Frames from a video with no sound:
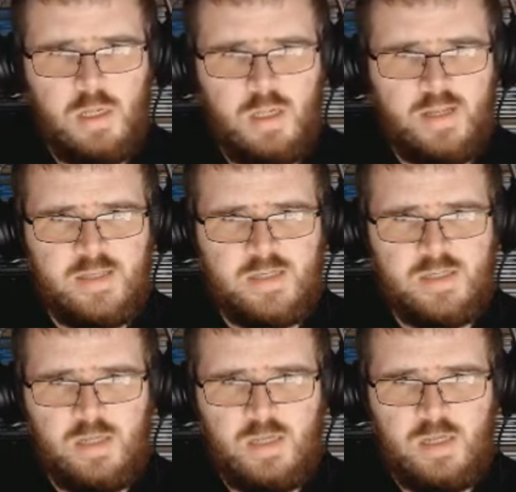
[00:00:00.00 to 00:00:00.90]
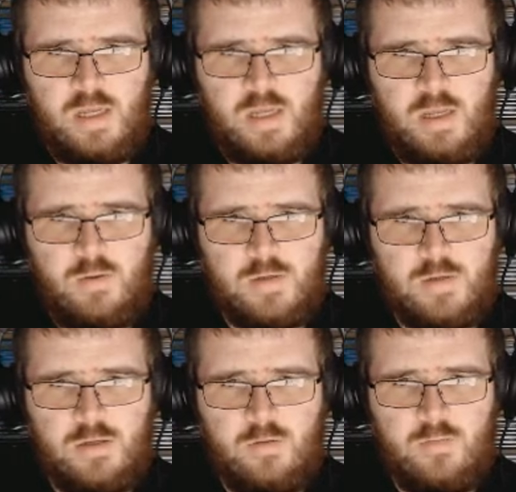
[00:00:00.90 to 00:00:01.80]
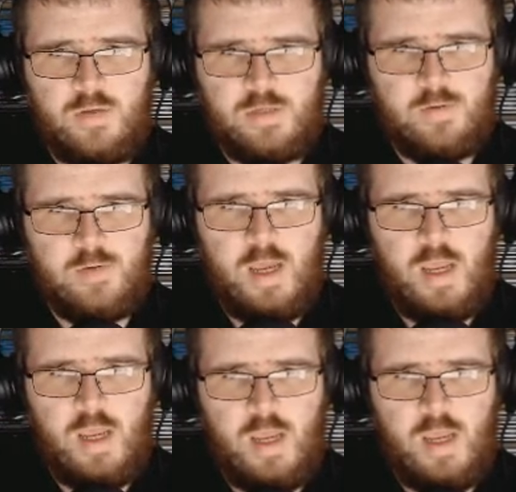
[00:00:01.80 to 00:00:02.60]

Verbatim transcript: Let's see what's along this way.